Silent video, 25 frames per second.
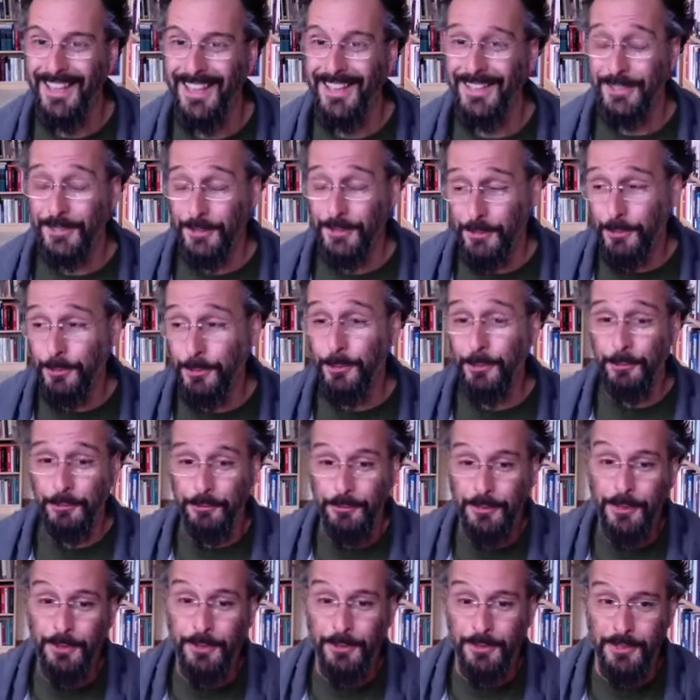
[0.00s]
School
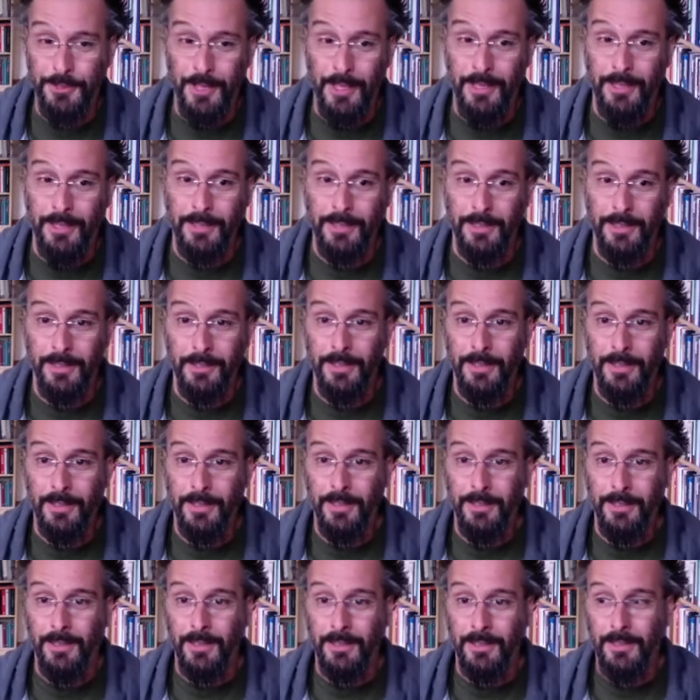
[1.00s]
feels like
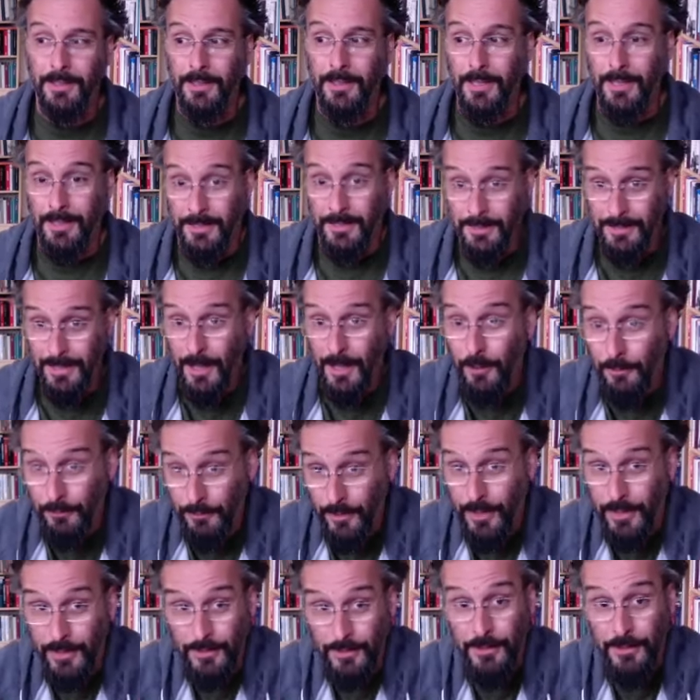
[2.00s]
itself,
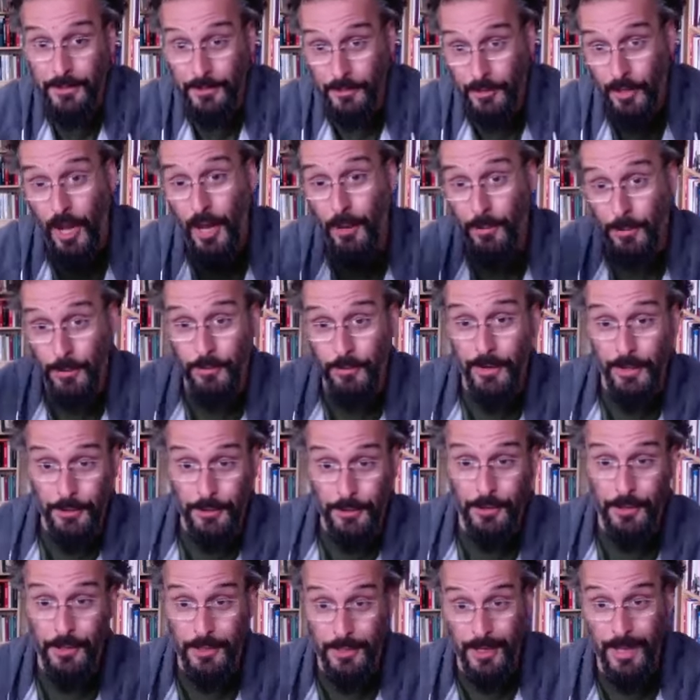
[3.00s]
like this job you're
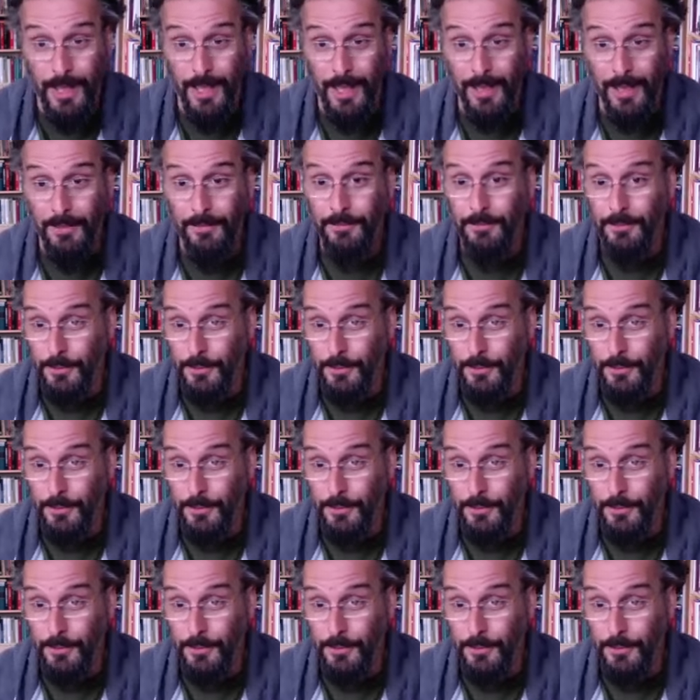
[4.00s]
eventually going to have.